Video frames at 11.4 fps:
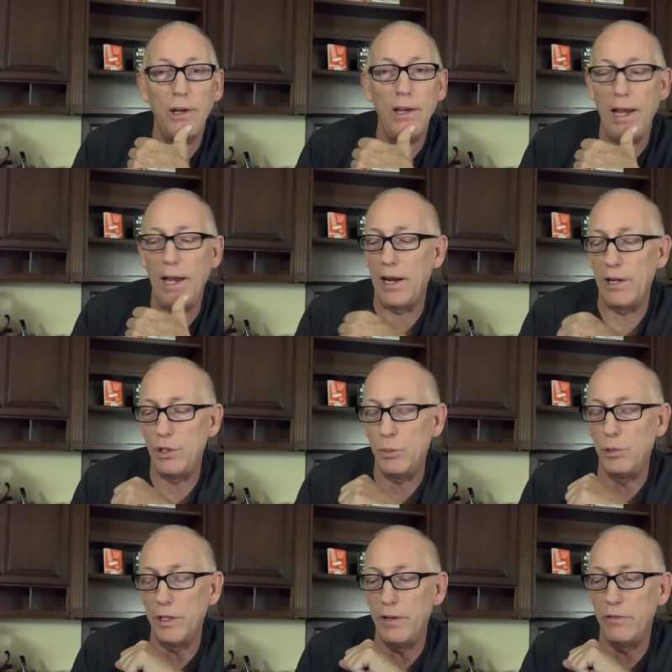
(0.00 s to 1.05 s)
And I do
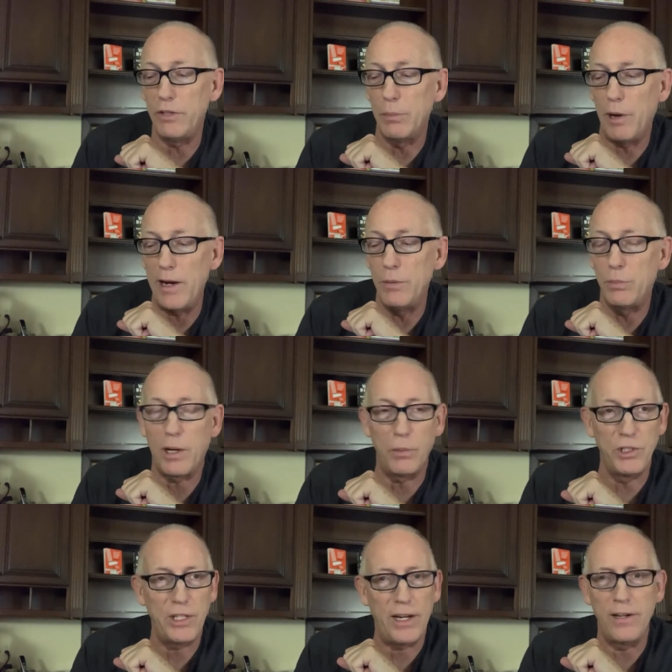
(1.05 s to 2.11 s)
believe that Biden
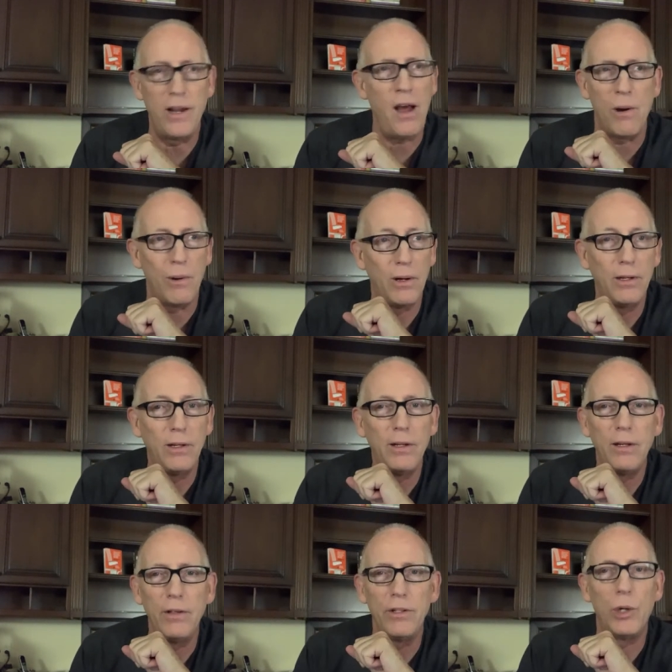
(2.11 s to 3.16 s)
probably said, no,
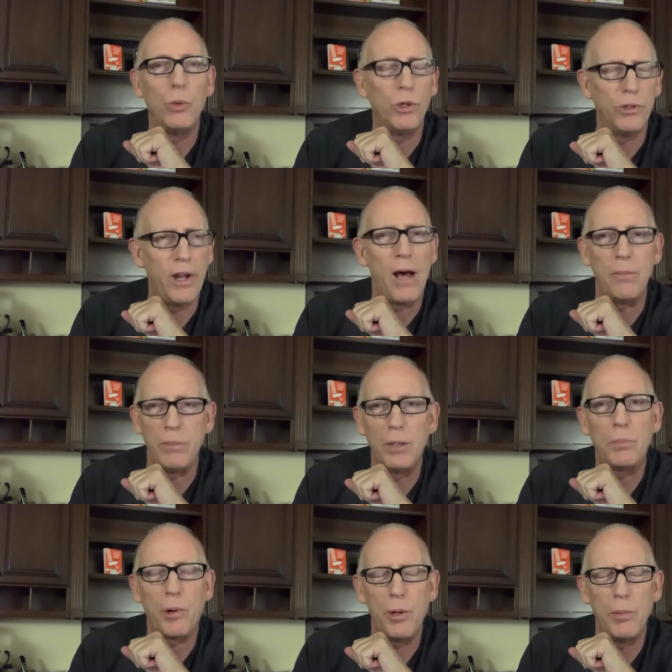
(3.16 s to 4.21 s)
there will not be a
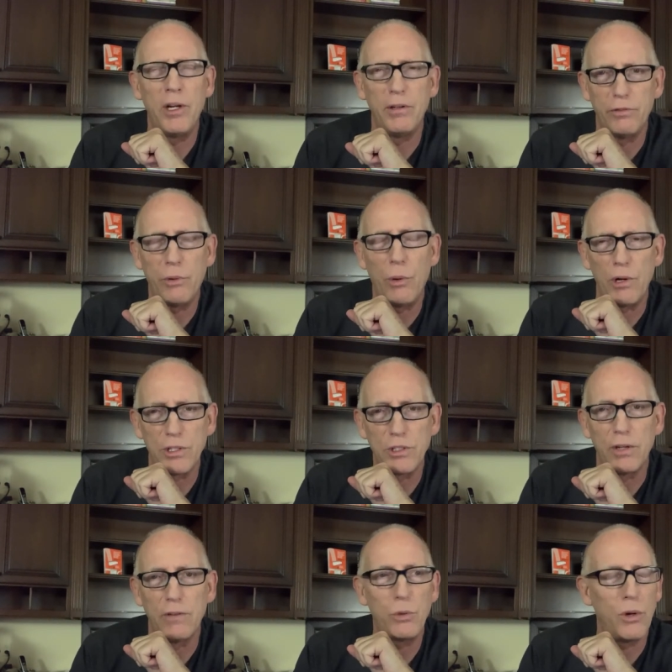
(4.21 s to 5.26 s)
permanent force
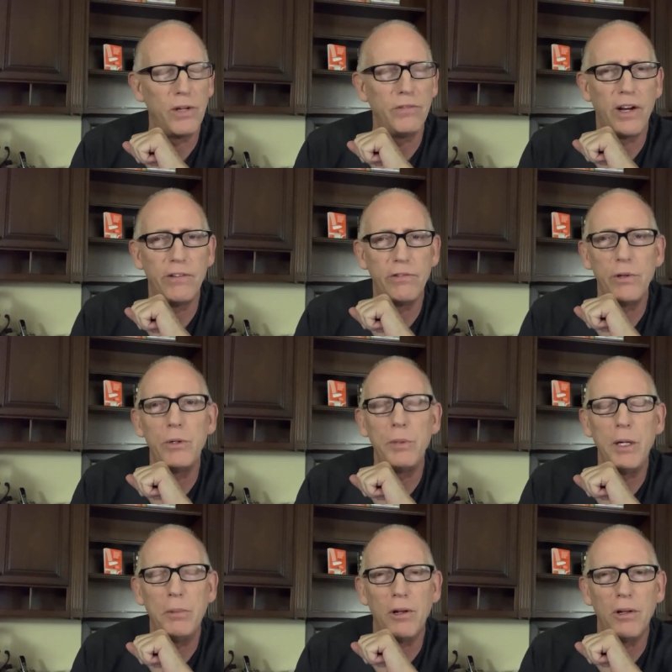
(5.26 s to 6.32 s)
of 2,500
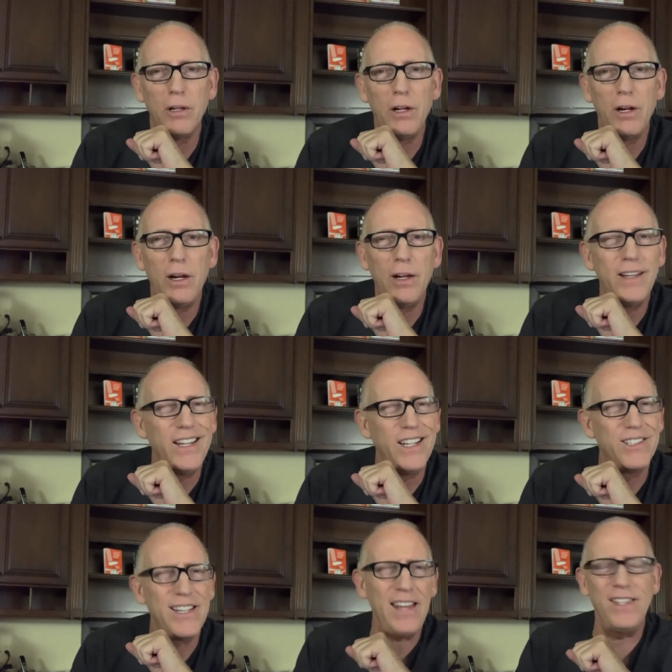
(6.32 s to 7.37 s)
people.
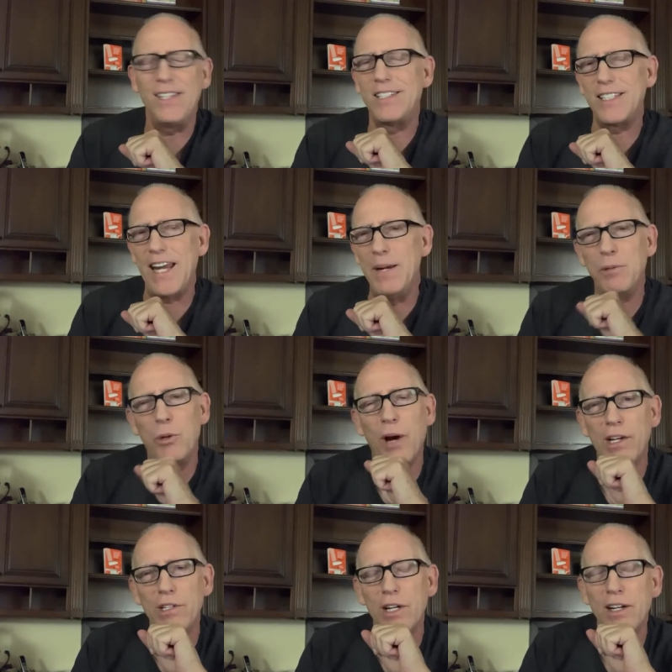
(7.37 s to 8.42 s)
Is that the same
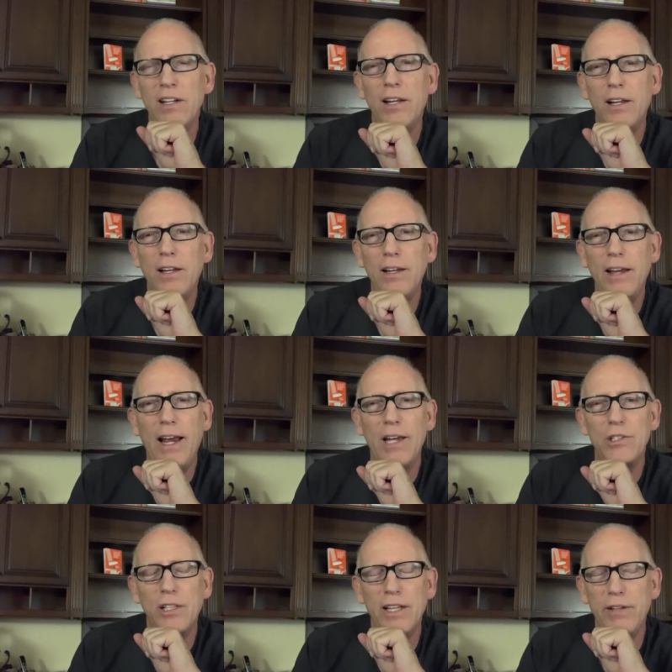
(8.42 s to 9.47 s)
question
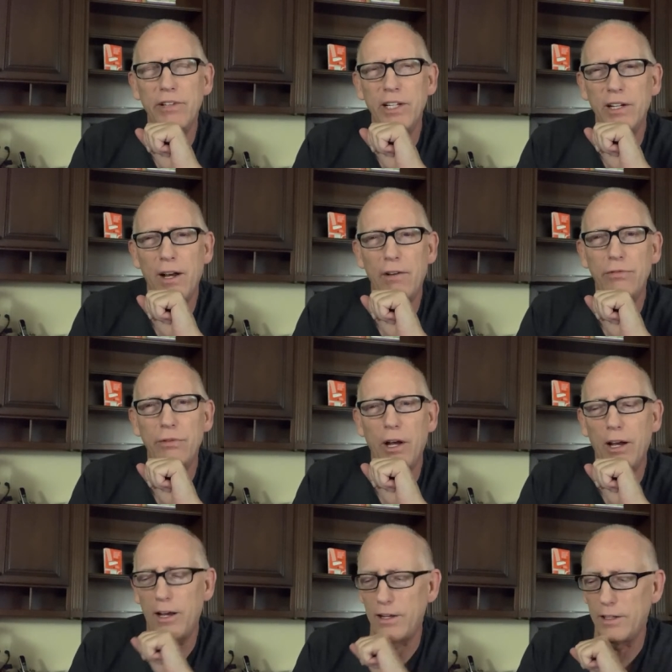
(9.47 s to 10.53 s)
as leaving enough,
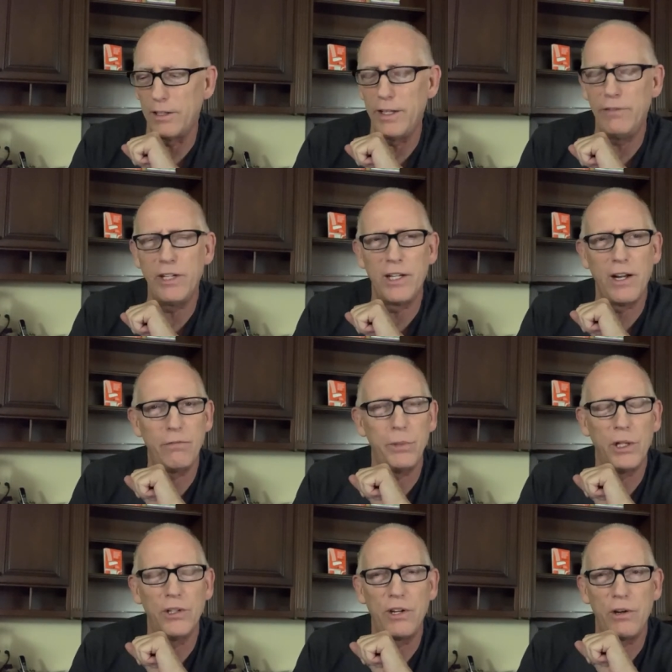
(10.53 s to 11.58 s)
uh, leaving enough
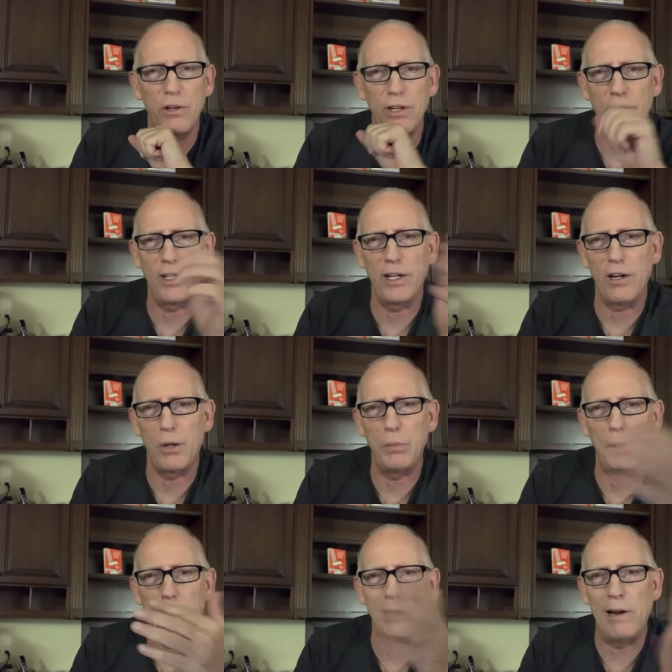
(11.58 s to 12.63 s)
military there to get our
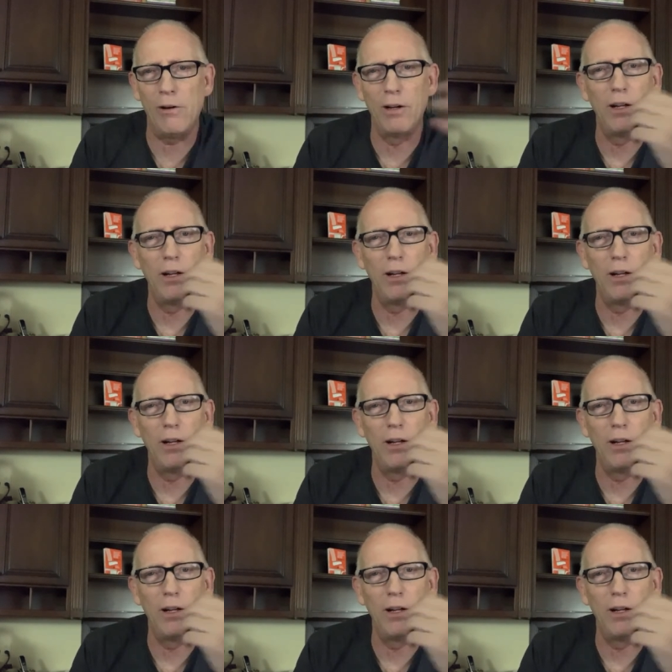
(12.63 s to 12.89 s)
people out?